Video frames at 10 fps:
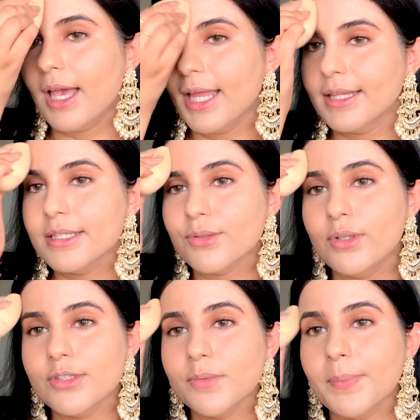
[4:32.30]
And this
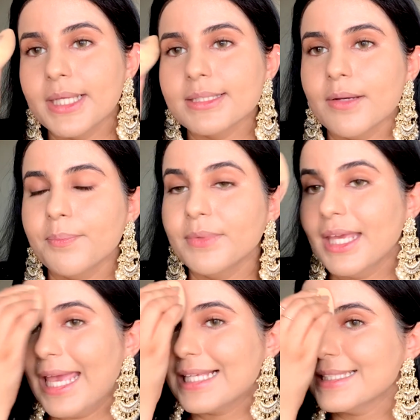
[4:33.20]
also picks up
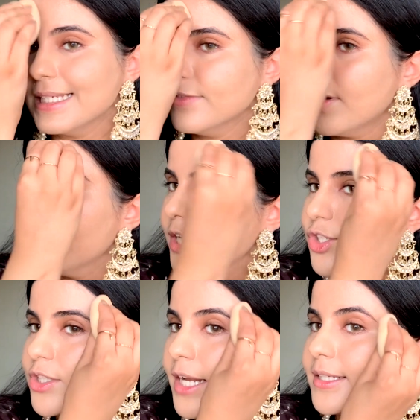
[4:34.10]
the excess
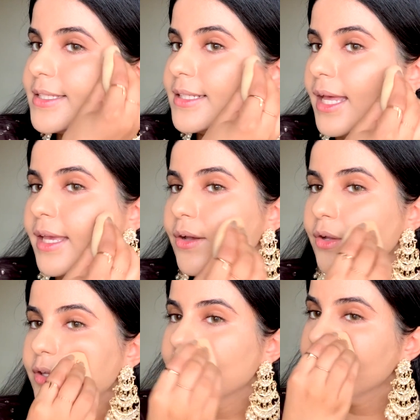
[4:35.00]
foundation that is lying
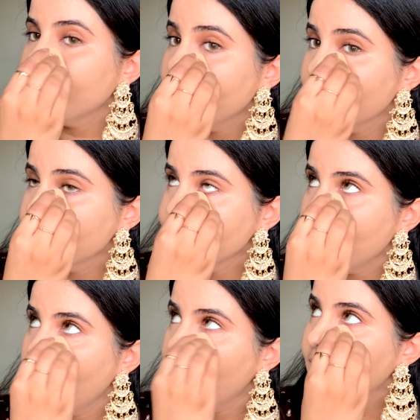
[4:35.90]
on your face
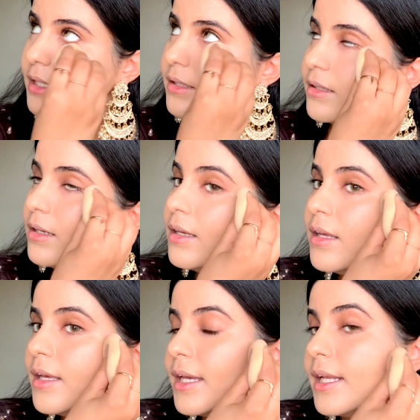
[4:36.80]
and
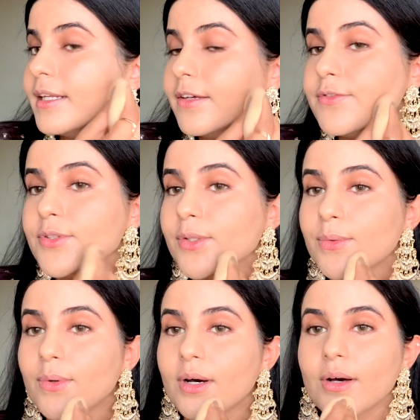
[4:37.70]
it gives
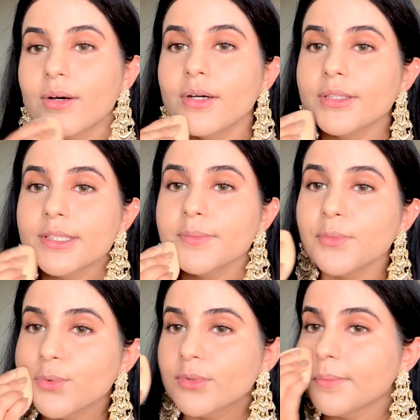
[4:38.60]
you a
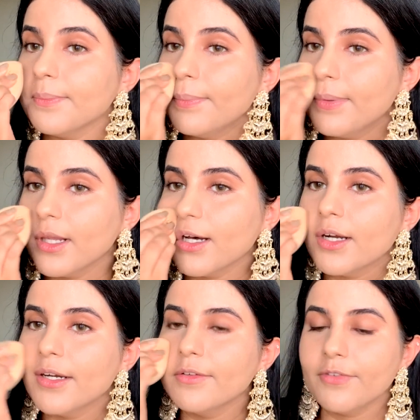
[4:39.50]
smooth
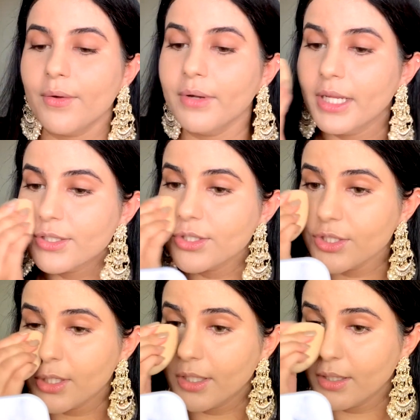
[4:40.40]
blurred
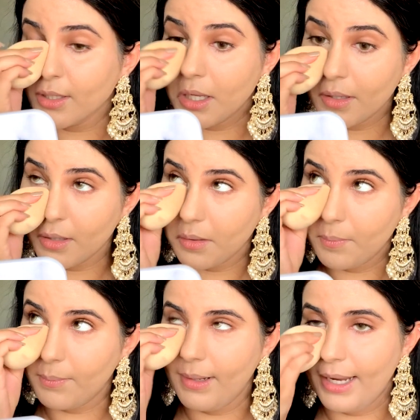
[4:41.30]
foundation
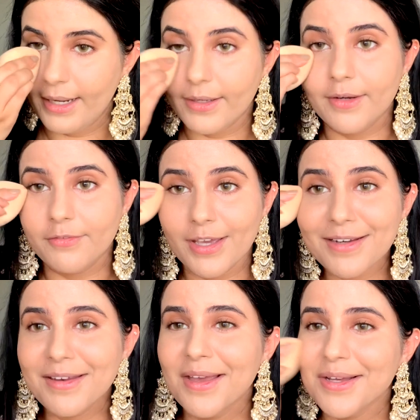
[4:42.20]
blended
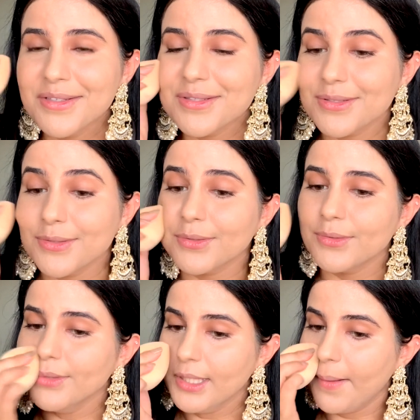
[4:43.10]
effect.
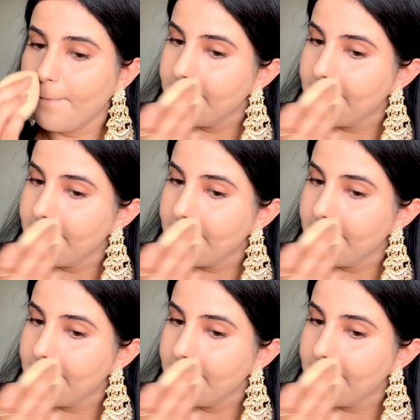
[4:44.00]
So yeah.